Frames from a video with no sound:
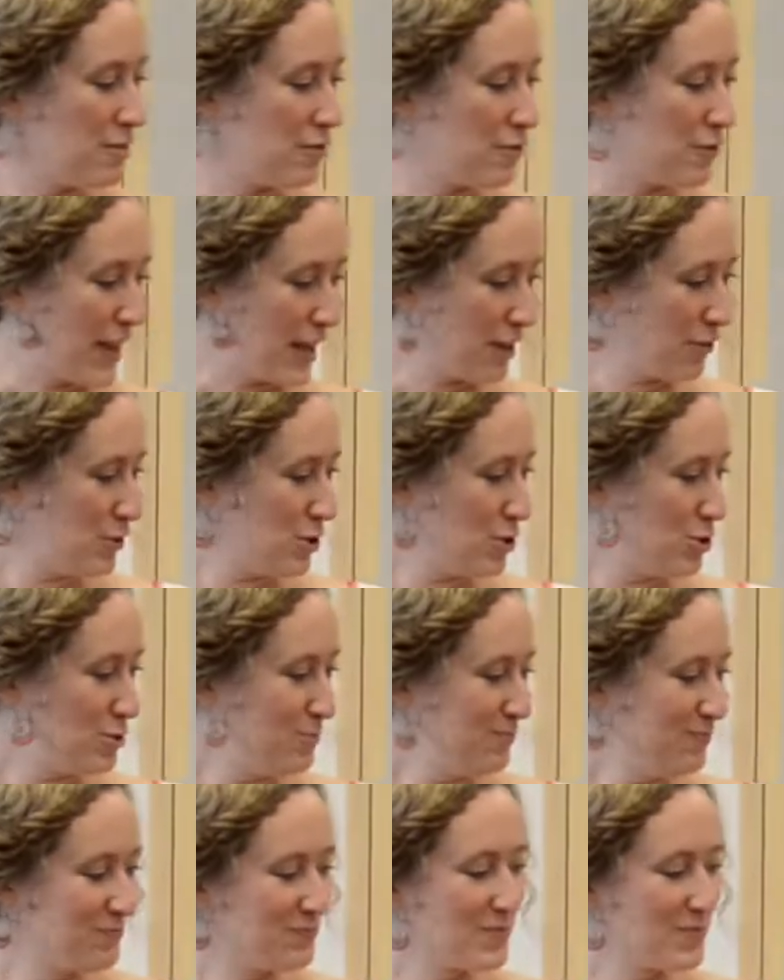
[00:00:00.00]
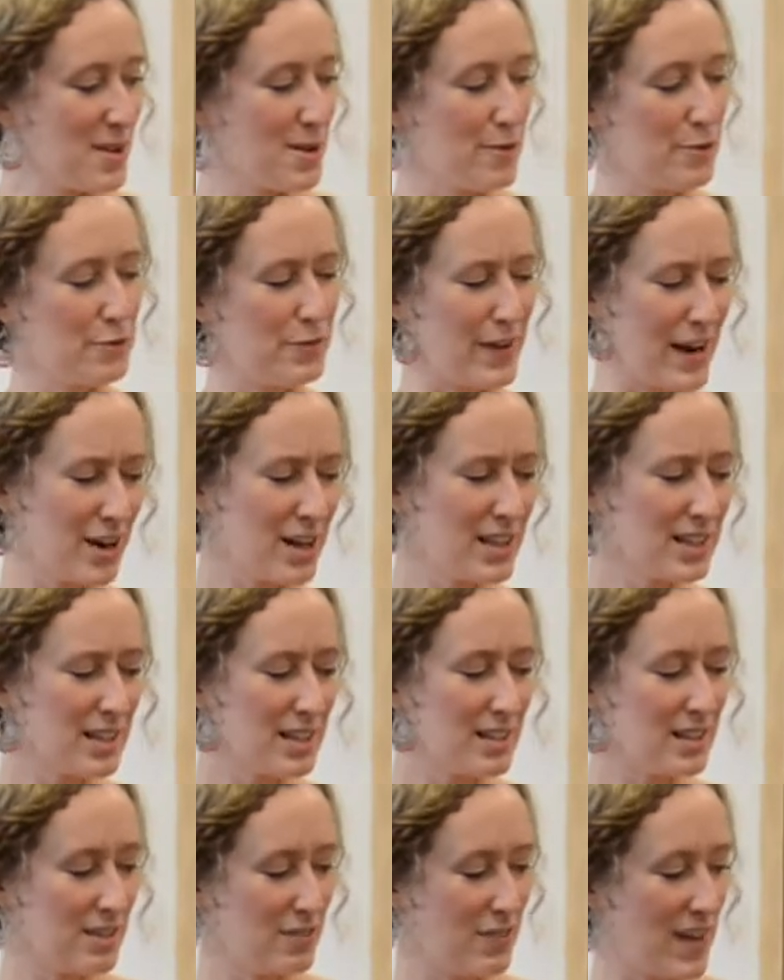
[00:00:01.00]
Fake food, very
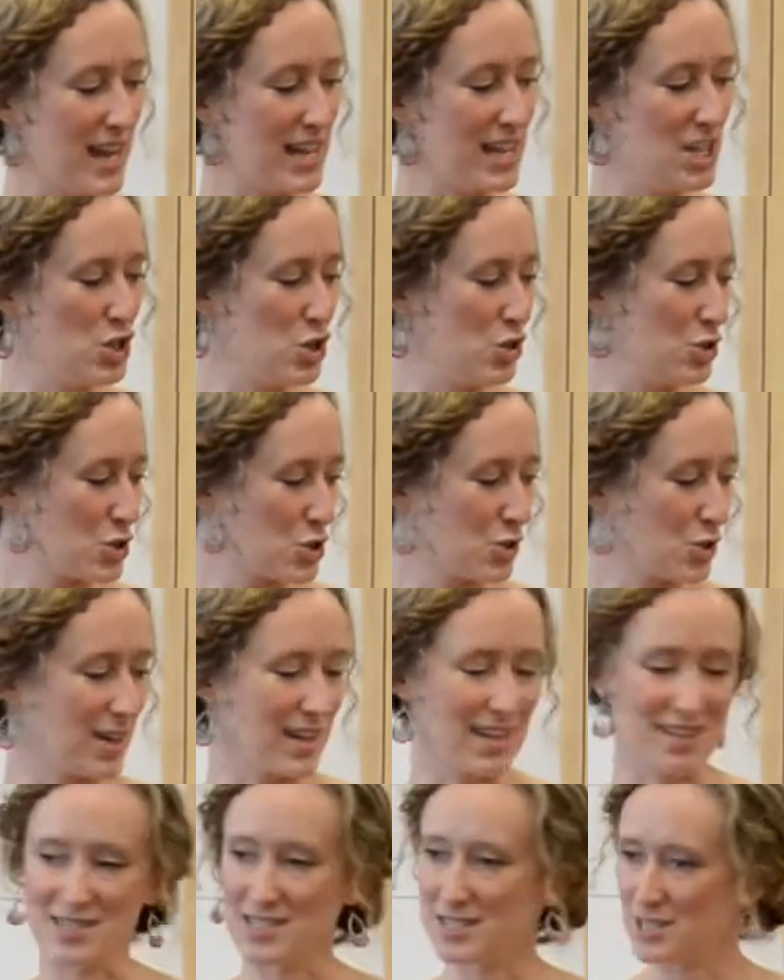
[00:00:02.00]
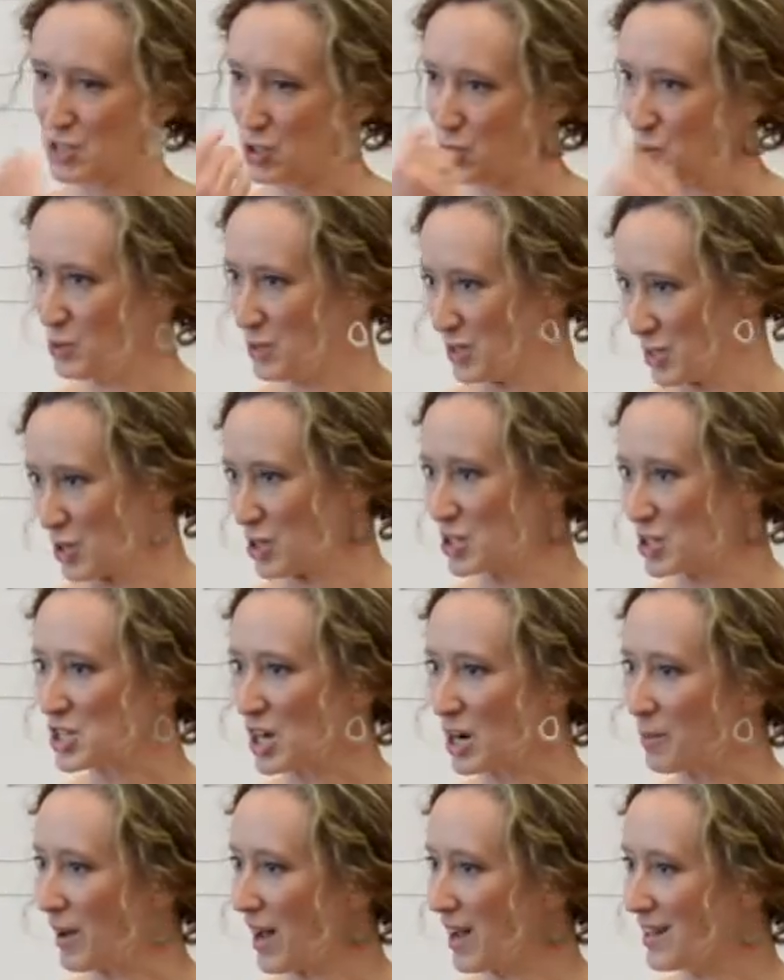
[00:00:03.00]
little of any nutrients to nourish
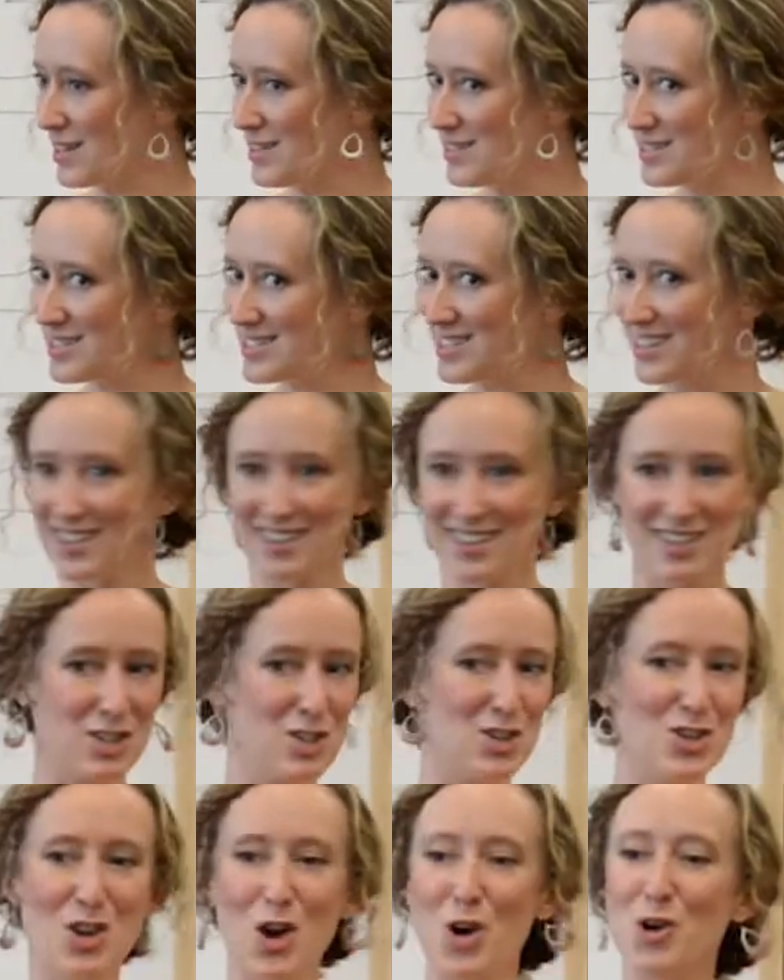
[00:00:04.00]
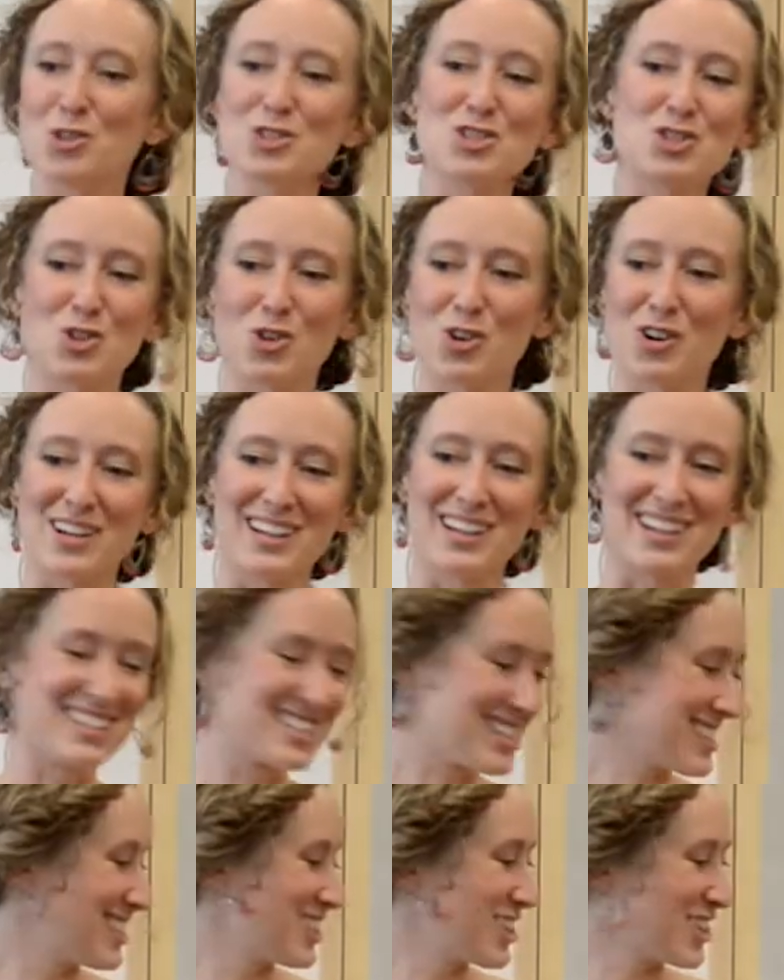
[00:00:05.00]
our bodies, no story
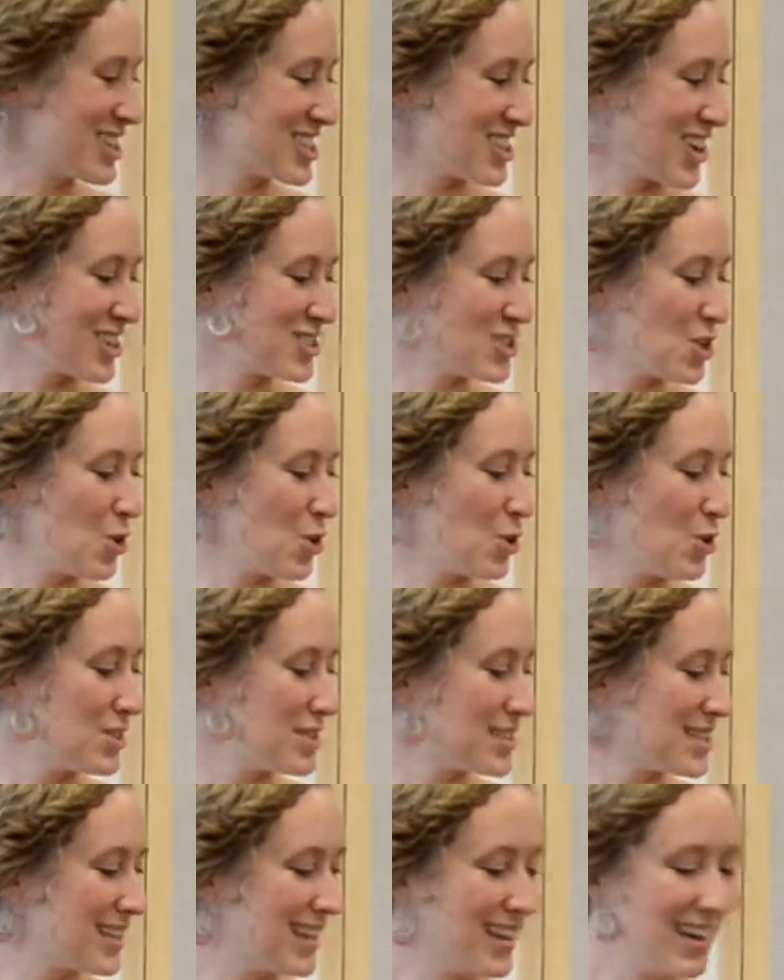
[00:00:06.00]
to nourish our souls.